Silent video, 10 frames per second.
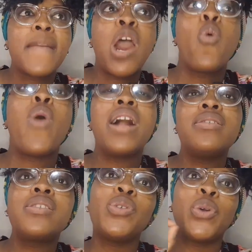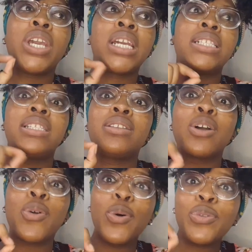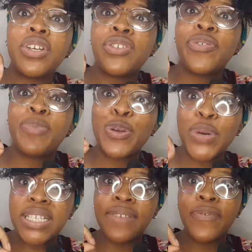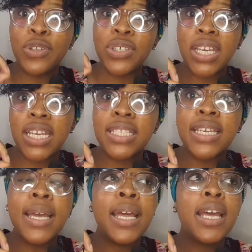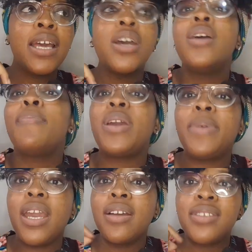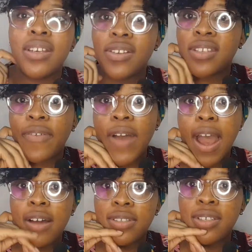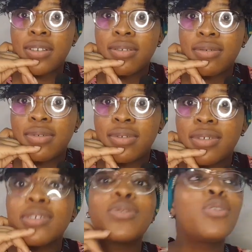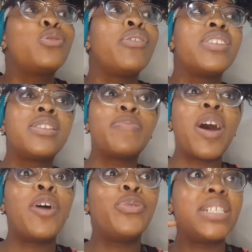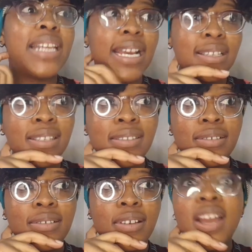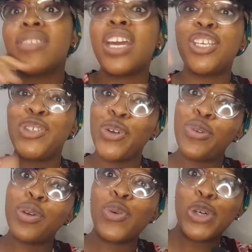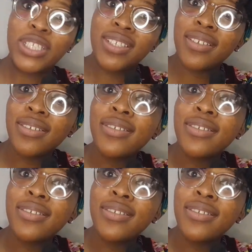once you hit the goal that you've been waiting for to hit, baby, take yourself out, go to a spa, relax. That is your reward.